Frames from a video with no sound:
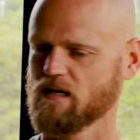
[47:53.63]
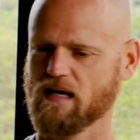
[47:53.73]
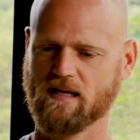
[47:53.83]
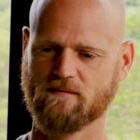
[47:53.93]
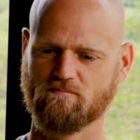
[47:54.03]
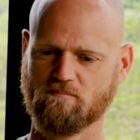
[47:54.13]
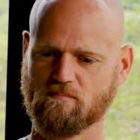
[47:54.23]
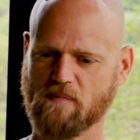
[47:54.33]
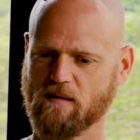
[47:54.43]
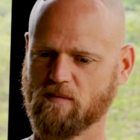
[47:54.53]
And
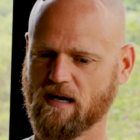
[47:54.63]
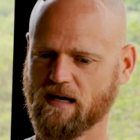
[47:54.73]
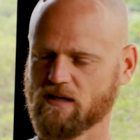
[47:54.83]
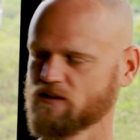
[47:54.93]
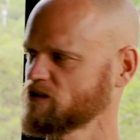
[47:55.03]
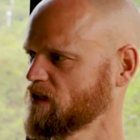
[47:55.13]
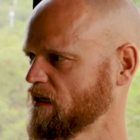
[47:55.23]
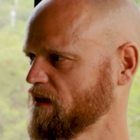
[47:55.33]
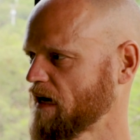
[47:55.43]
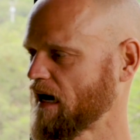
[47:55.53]
maybe I
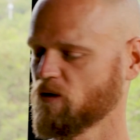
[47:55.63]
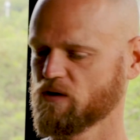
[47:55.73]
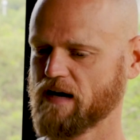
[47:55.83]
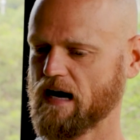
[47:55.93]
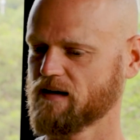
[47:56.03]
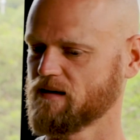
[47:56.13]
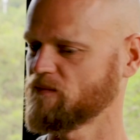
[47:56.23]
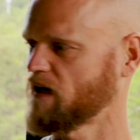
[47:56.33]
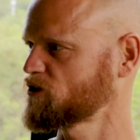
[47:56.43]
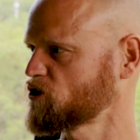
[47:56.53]
understand it now or not, I'm
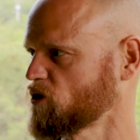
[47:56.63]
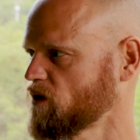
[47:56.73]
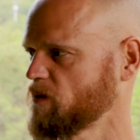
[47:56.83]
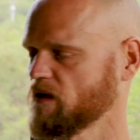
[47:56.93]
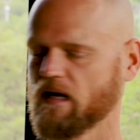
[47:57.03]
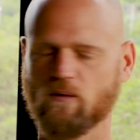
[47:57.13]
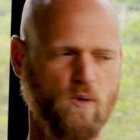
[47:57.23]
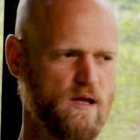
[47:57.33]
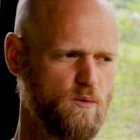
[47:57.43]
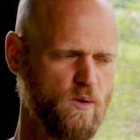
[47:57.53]
not sure. But
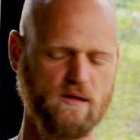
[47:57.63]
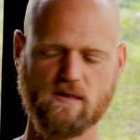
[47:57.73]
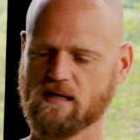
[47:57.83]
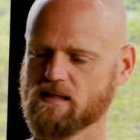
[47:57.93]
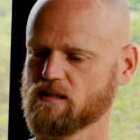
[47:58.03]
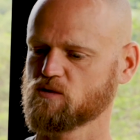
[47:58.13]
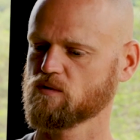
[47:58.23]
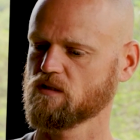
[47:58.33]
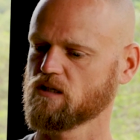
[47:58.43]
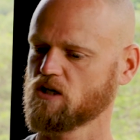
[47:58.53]
one thing that's
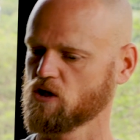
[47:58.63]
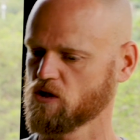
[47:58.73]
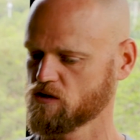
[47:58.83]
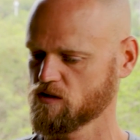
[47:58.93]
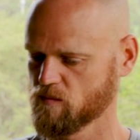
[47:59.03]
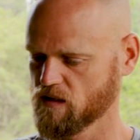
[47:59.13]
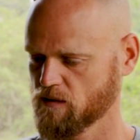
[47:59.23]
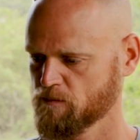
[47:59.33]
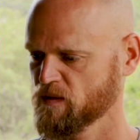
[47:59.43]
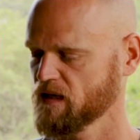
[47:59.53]
really occurred to me
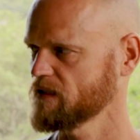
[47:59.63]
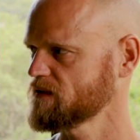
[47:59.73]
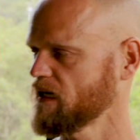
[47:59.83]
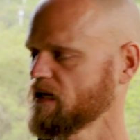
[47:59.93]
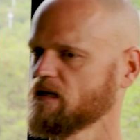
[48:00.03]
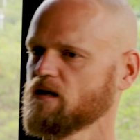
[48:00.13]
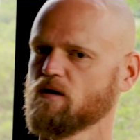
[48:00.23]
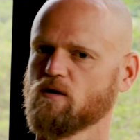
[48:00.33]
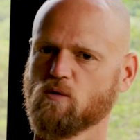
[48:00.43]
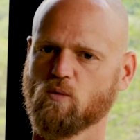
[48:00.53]
is that
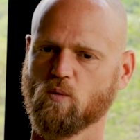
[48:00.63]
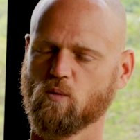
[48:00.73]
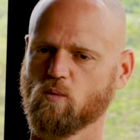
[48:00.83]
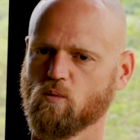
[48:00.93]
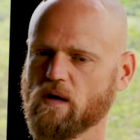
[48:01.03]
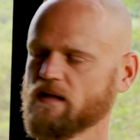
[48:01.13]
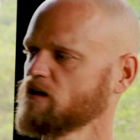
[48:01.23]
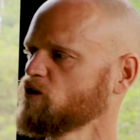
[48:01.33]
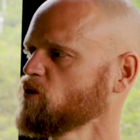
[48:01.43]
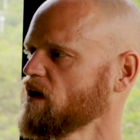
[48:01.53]
in
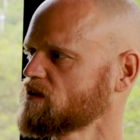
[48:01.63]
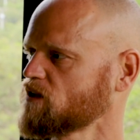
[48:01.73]
the U.S.